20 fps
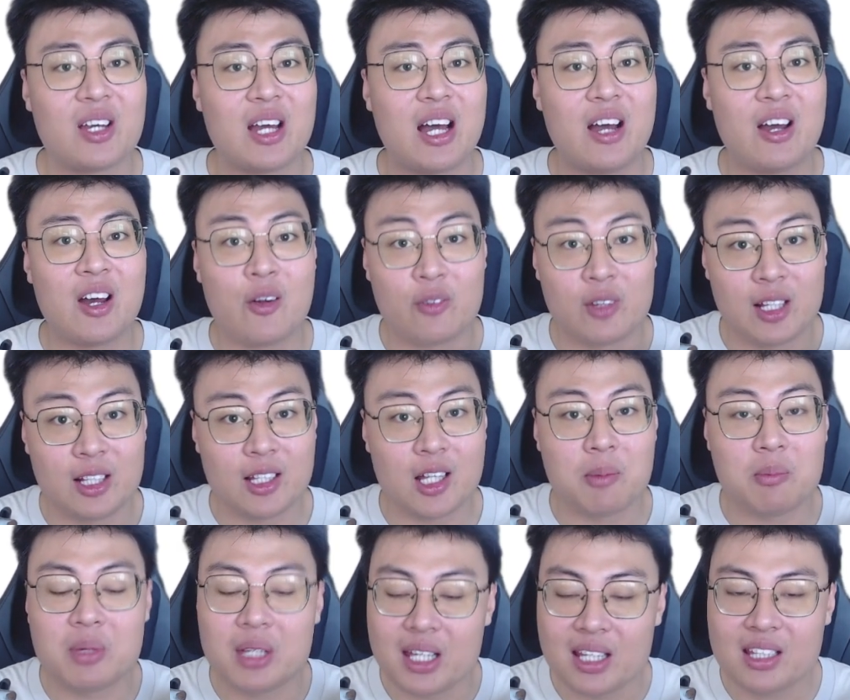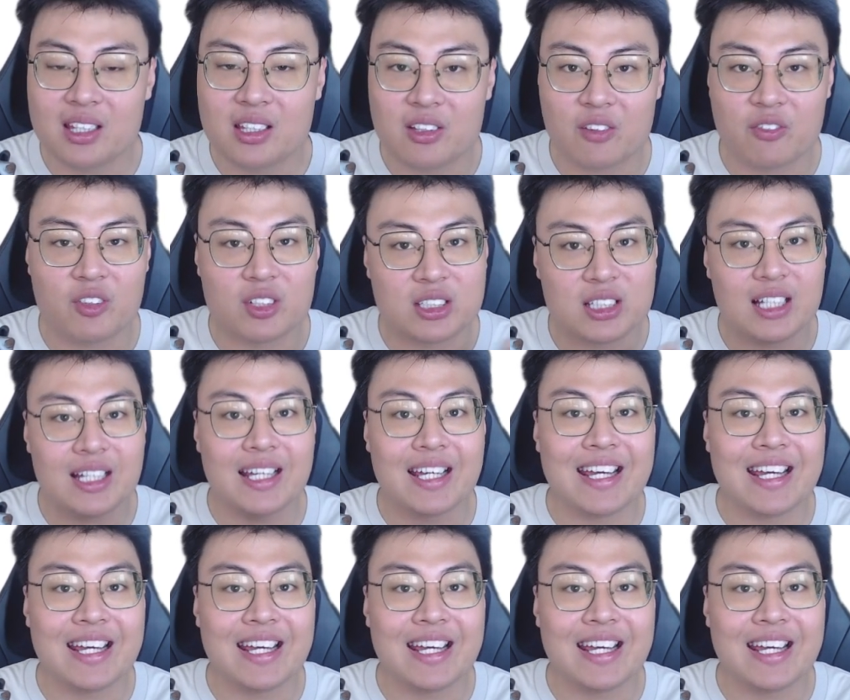i am putting them in the first link